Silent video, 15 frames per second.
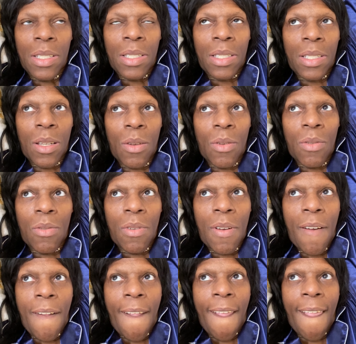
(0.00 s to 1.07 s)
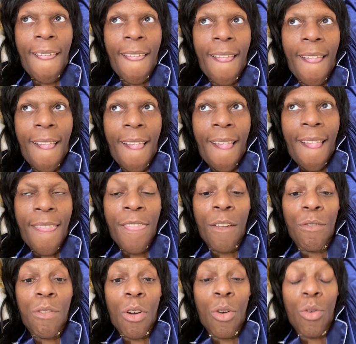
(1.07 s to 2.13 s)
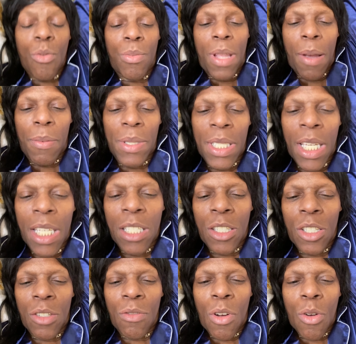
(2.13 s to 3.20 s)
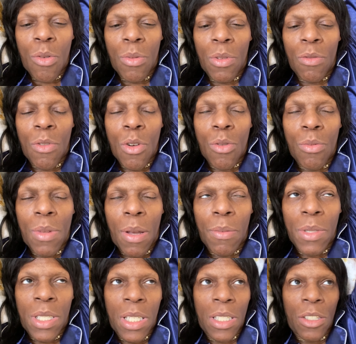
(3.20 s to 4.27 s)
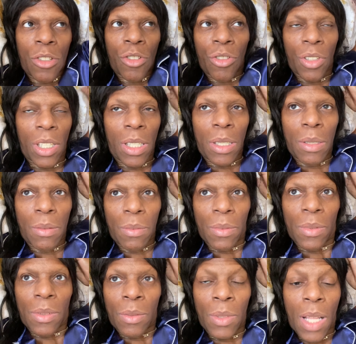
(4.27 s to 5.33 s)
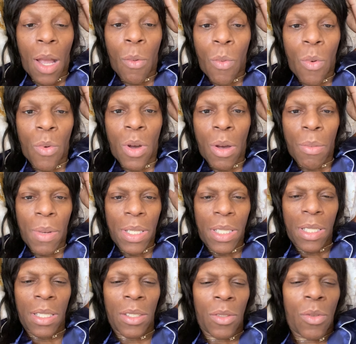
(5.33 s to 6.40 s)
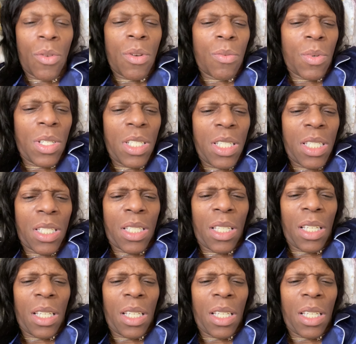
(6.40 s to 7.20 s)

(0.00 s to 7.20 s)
So the robe that was getting to the robe, the robe that was in the dream. When I woke up, I said, Lord, what is